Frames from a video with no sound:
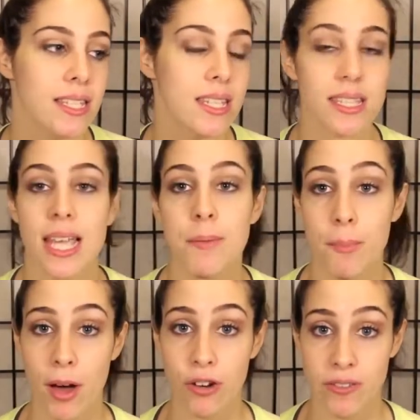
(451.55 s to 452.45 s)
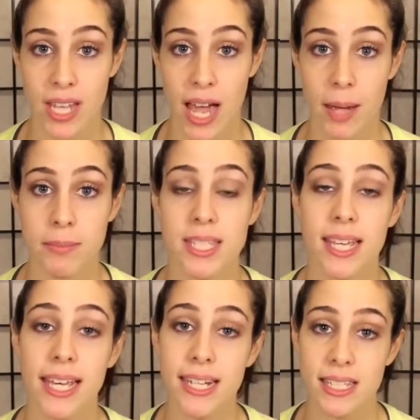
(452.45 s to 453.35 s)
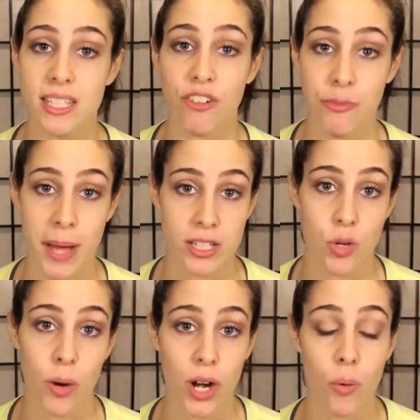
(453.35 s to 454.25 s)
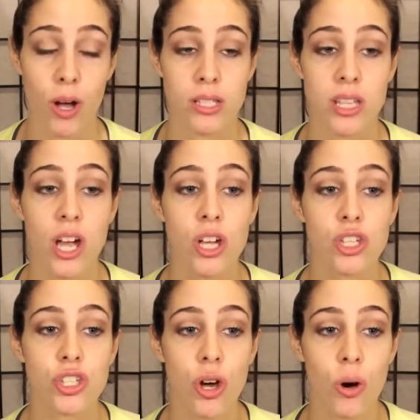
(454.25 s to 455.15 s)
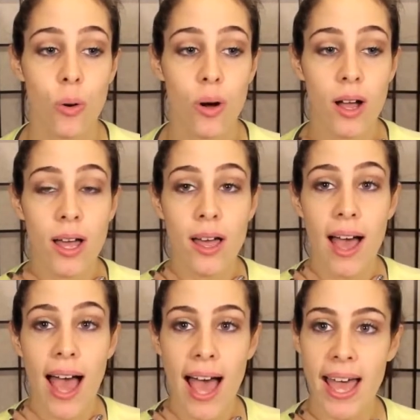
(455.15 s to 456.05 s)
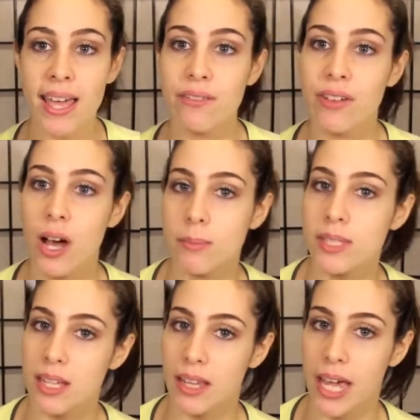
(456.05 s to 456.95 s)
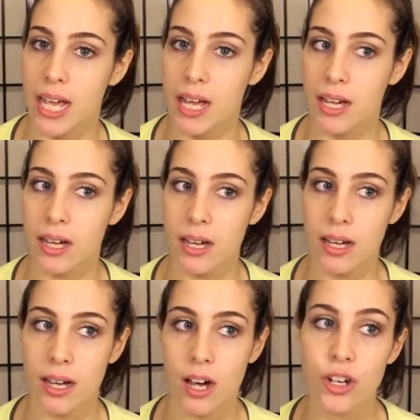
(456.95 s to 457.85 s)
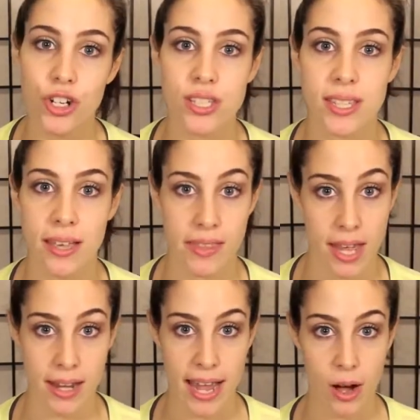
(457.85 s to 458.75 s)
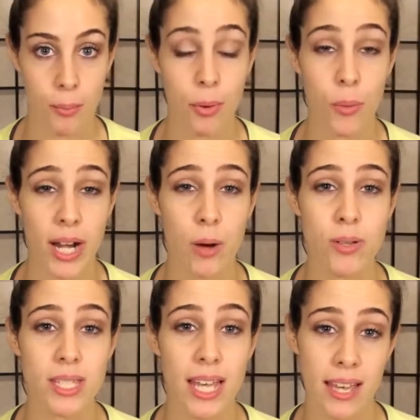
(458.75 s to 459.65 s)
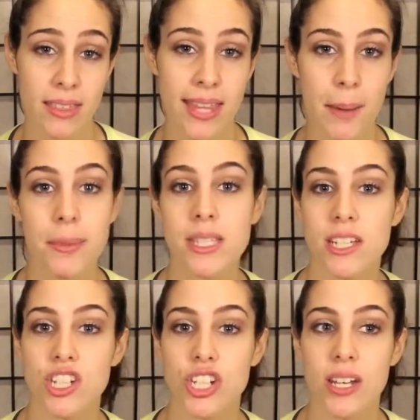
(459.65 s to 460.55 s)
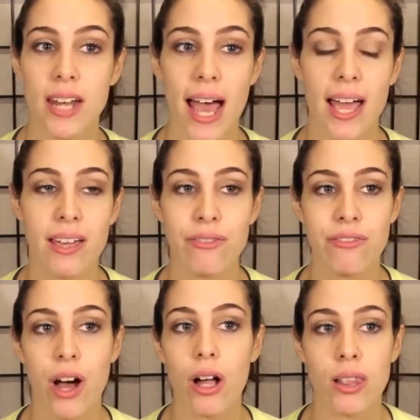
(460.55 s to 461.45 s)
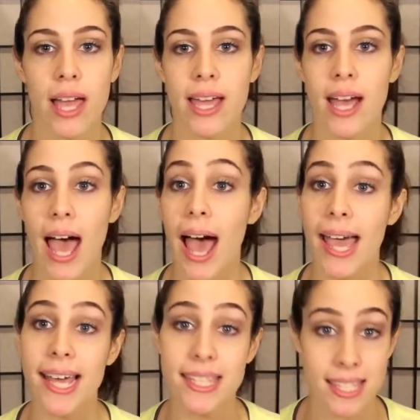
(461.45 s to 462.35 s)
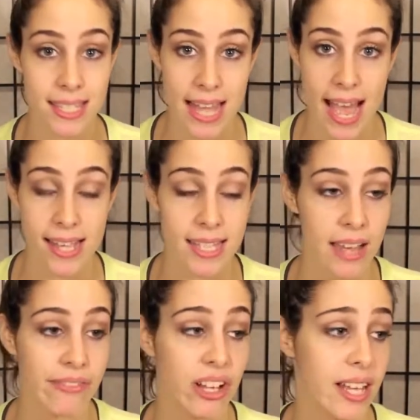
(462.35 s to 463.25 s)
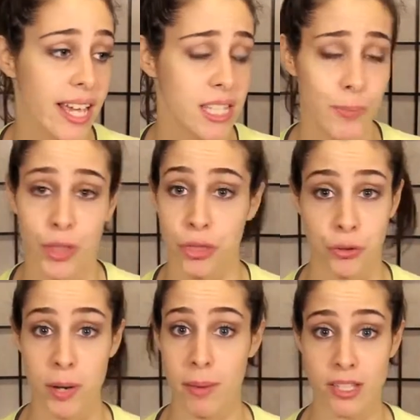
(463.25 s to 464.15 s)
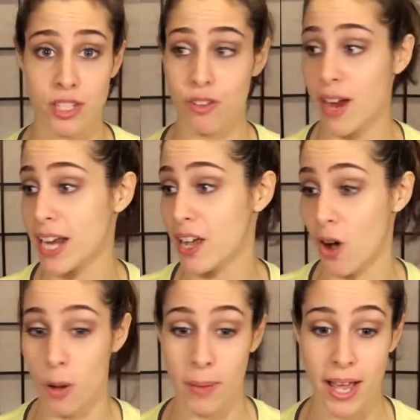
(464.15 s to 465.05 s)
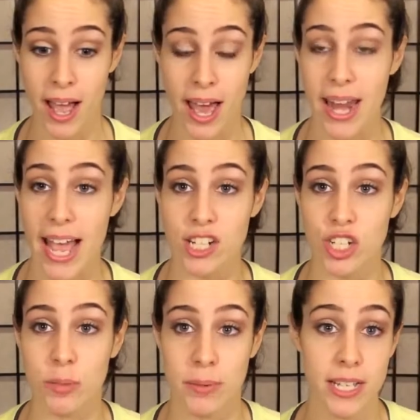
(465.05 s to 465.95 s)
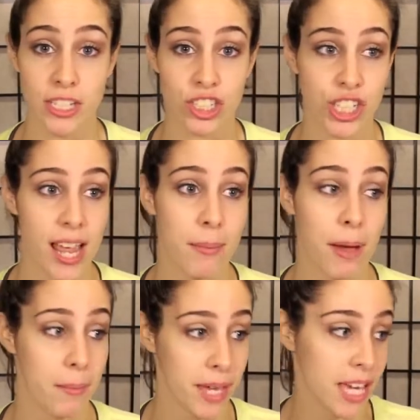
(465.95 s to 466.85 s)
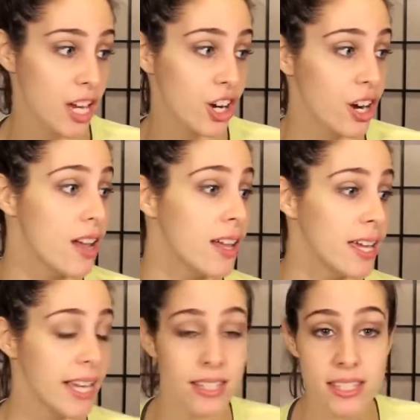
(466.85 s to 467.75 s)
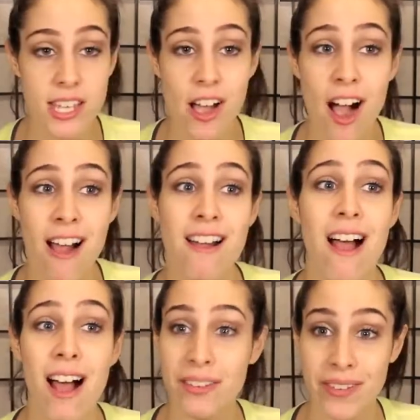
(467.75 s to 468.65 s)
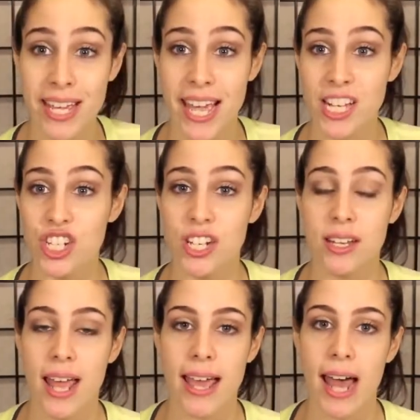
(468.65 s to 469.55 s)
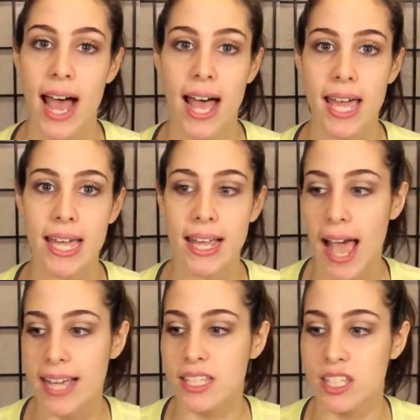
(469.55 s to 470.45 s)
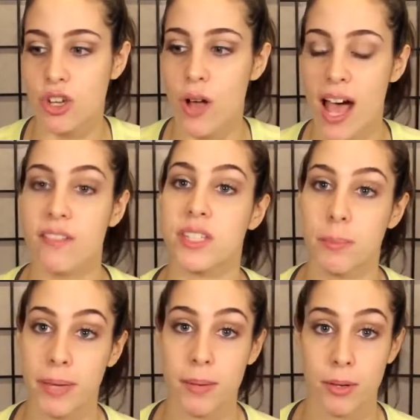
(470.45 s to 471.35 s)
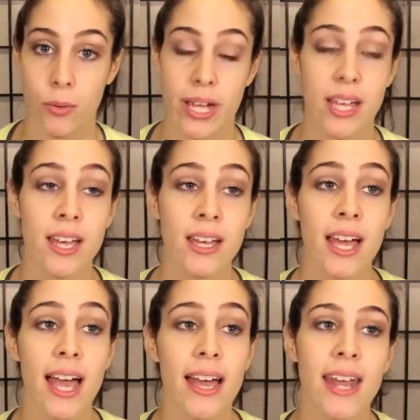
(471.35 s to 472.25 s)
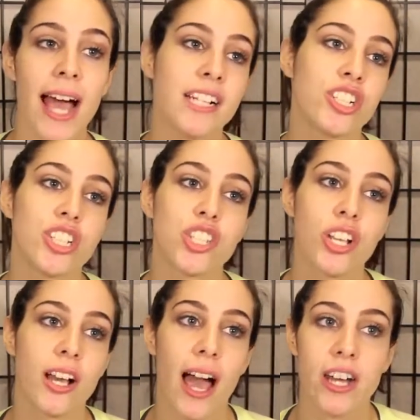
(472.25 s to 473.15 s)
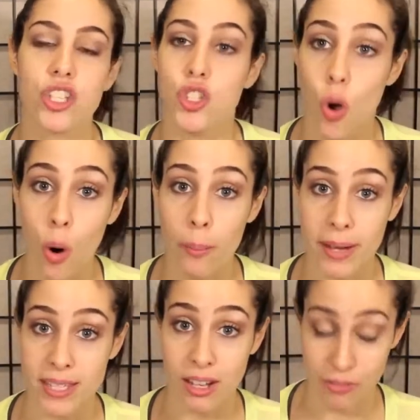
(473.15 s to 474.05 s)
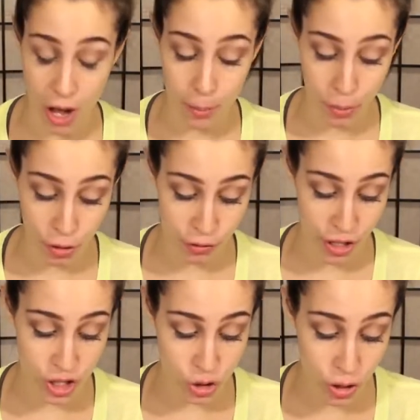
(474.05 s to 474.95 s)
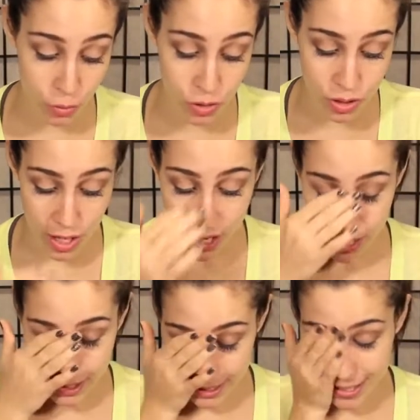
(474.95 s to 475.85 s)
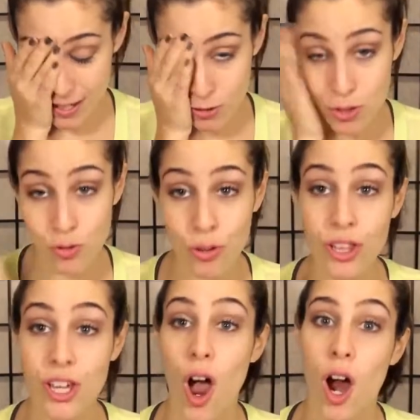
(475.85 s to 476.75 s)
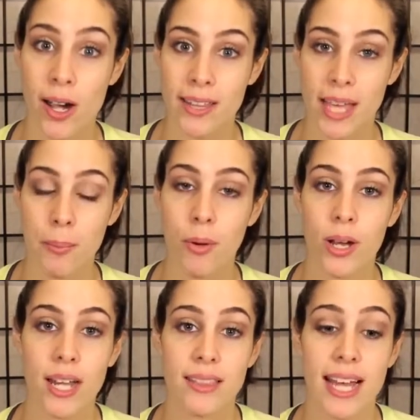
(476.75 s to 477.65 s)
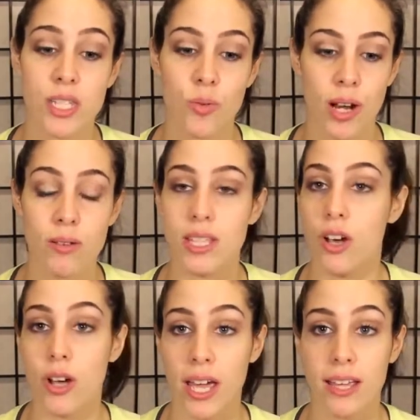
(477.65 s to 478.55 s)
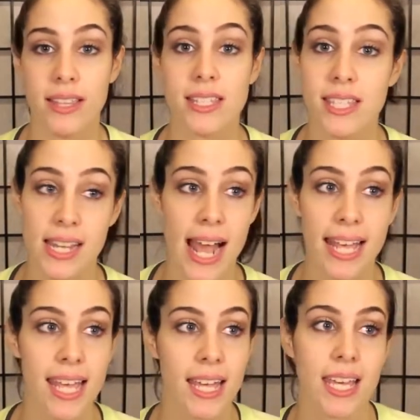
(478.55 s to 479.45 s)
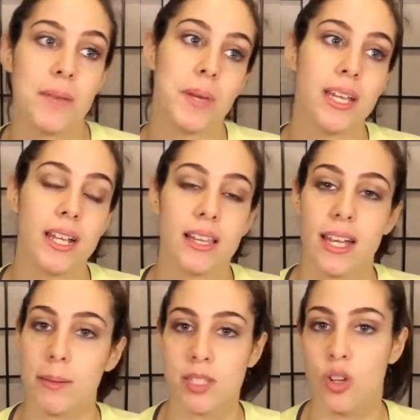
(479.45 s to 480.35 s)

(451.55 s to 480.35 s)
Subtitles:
the same amount of time to get itself back to where it was. So I've come to like understand that now. But when I was in that position, I felt like I had slacked. I felt like it's been 3 months already. Oh my God, I should be in shape. I'm here in DR on vacation, and I still have some baby weight. And I just kind of tore myself up over it. So it was really hard at that point. And that's when I was like, okay, that's it. I can't keep eating like I'm